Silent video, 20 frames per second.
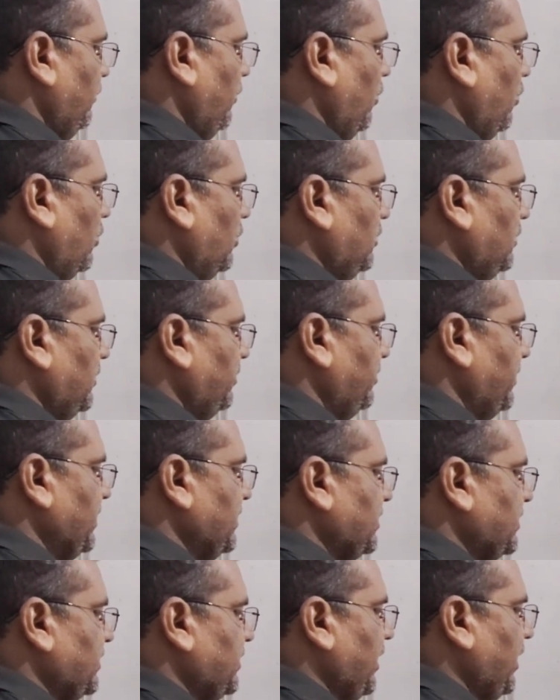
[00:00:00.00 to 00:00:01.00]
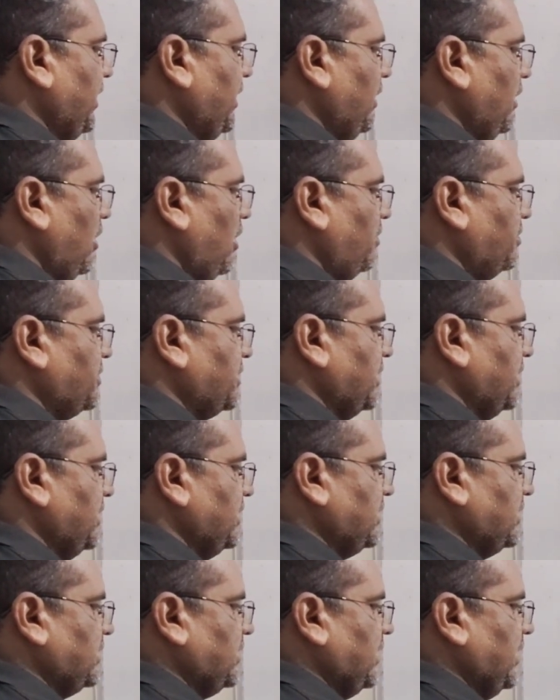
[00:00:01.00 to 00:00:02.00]
4th means D option
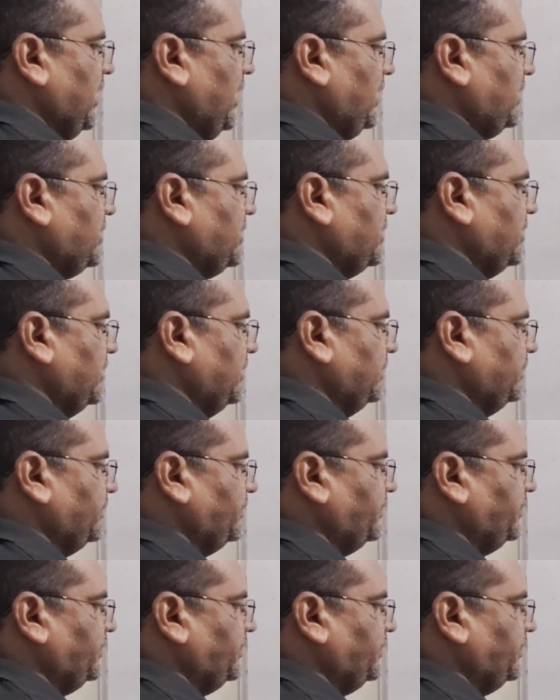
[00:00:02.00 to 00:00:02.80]
is correct.